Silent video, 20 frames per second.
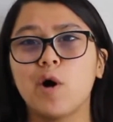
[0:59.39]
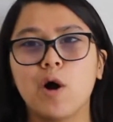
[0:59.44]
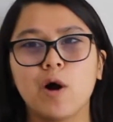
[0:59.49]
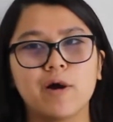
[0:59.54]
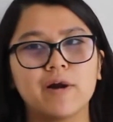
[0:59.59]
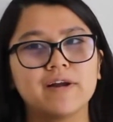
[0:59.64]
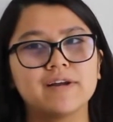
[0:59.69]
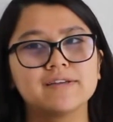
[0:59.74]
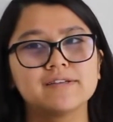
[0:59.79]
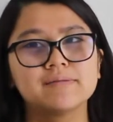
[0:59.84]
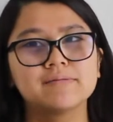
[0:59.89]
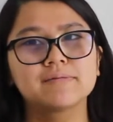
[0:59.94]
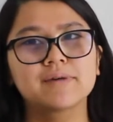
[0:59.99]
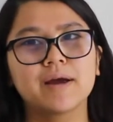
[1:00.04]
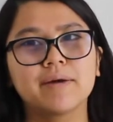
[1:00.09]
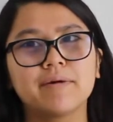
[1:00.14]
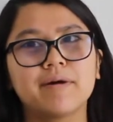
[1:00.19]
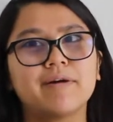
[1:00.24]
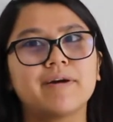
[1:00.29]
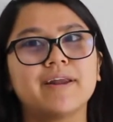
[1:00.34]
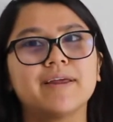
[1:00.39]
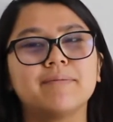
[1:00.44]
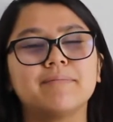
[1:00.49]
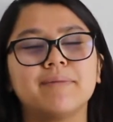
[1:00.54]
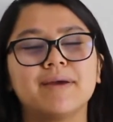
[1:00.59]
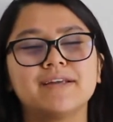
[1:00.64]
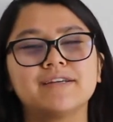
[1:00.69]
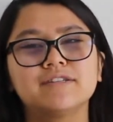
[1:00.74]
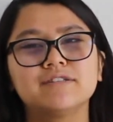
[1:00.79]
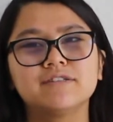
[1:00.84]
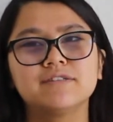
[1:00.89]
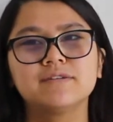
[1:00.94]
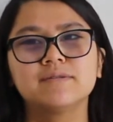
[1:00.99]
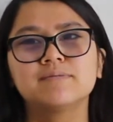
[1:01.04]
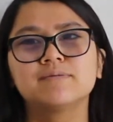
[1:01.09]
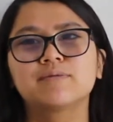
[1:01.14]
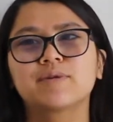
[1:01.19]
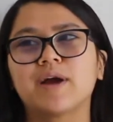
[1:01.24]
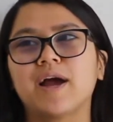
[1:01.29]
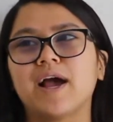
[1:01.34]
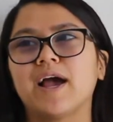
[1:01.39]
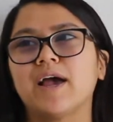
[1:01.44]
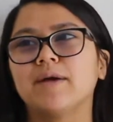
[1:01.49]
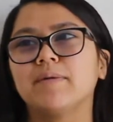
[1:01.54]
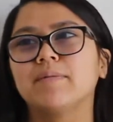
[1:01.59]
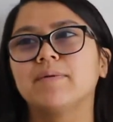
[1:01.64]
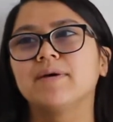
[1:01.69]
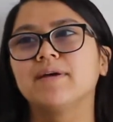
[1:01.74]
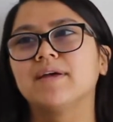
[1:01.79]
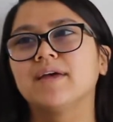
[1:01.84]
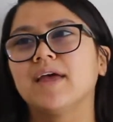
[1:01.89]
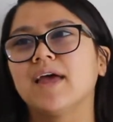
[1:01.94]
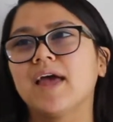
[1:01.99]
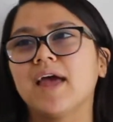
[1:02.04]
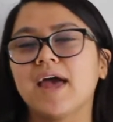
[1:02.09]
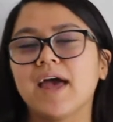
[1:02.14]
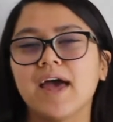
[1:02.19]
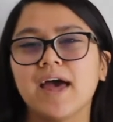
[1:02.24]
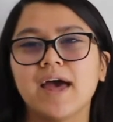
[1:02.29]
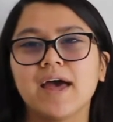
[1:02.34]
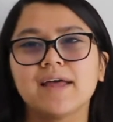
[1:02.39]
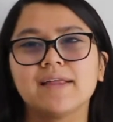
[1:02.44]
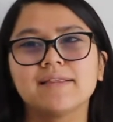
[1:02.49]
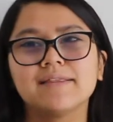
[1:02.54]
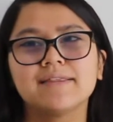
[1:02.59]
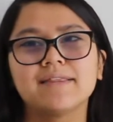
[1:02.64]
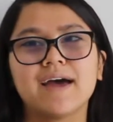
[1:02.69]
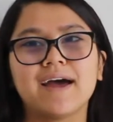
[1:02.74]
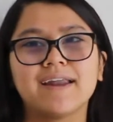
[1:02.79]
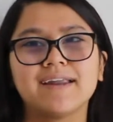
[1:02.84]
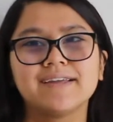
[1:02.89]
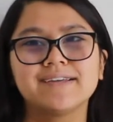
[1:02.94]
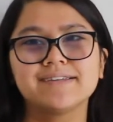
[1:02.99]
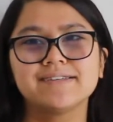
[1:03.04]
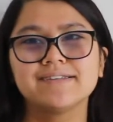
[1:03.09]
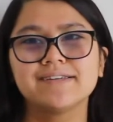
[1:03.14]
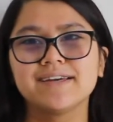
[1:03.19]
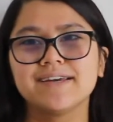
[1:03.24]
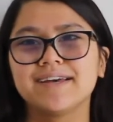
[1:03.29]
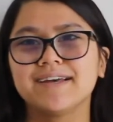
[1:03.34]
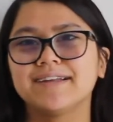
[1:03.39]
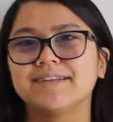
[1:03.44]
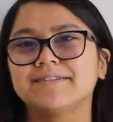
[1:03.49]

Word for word: aren't subscribed already make sure to subscribe and that is it